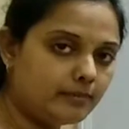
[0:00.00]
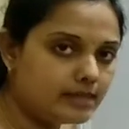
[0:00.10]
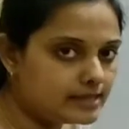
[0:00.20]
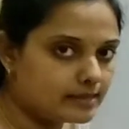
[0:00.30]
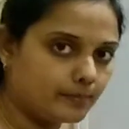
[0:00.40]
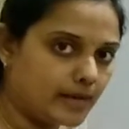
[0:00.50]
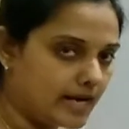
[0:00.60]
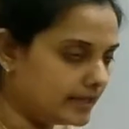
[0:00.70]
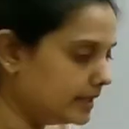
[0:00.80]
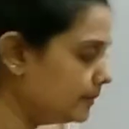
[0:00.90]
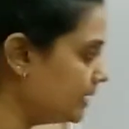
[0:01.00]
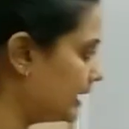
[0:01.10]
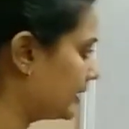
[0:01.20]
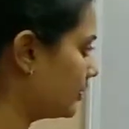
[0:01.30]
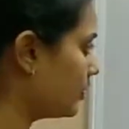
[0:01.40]
means the platinum
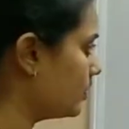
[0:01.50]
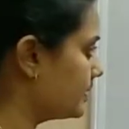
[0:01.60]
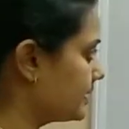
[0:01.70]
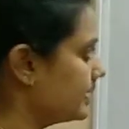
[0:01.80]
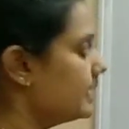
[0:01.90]
electrodes.